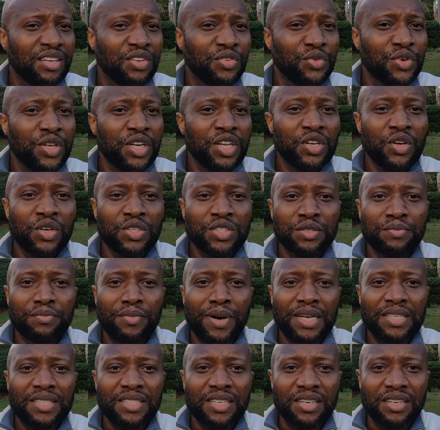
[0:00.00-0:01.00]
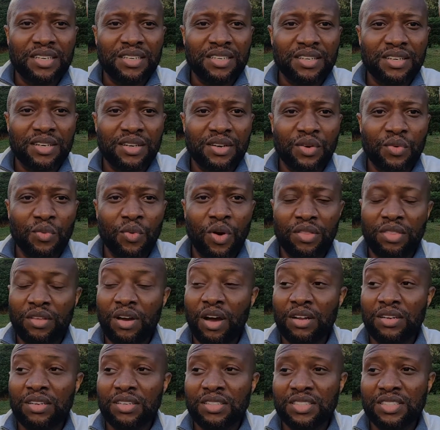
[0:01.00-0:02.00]
it really doesn't matter
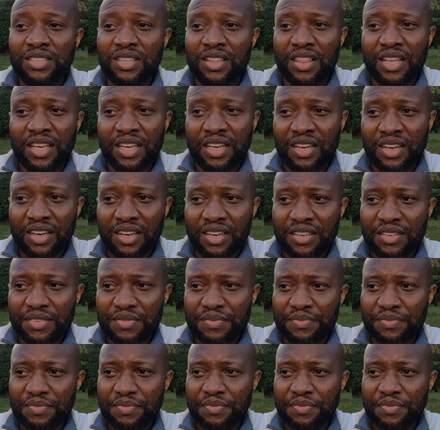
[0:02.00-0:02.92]
what others think.